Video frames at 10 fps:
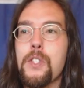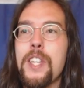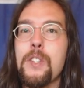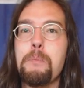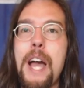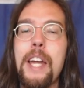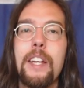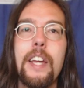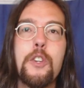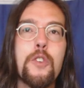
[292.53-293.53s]
the
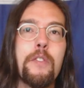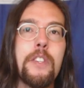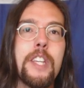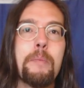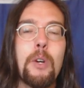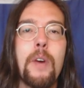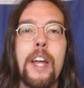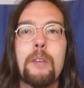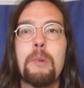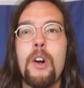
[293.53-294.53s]
schismatic nature of the
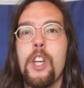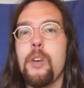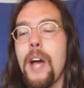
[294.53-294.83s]
Democratic Party,